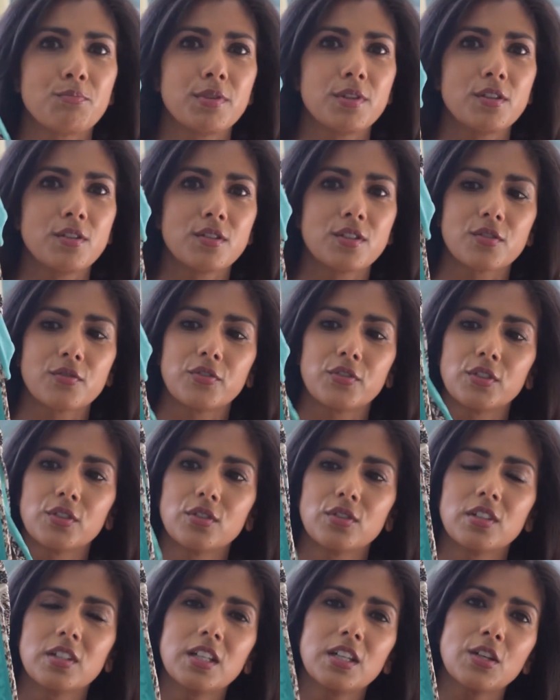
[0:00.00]

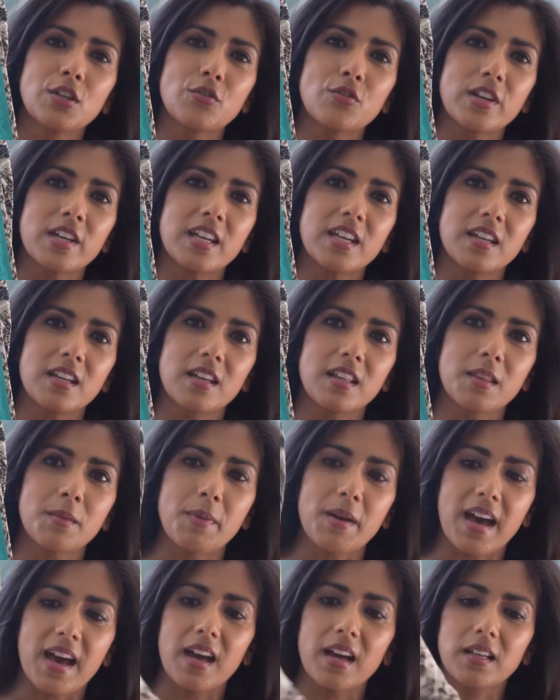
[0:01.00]
beautiful green at the
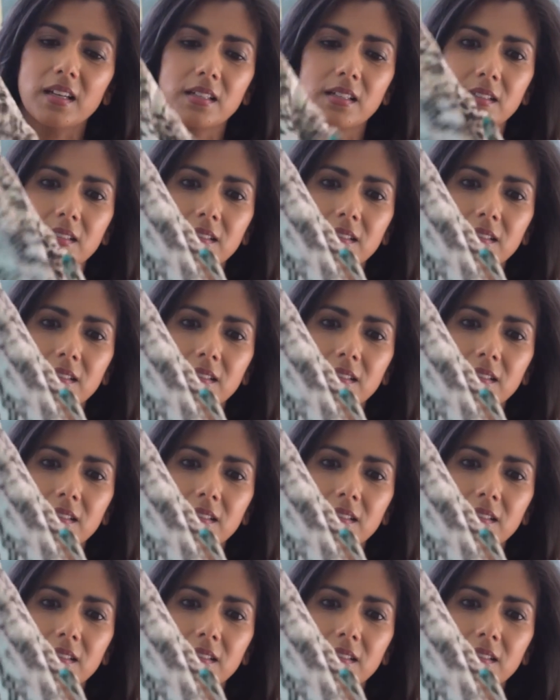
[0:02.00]
back.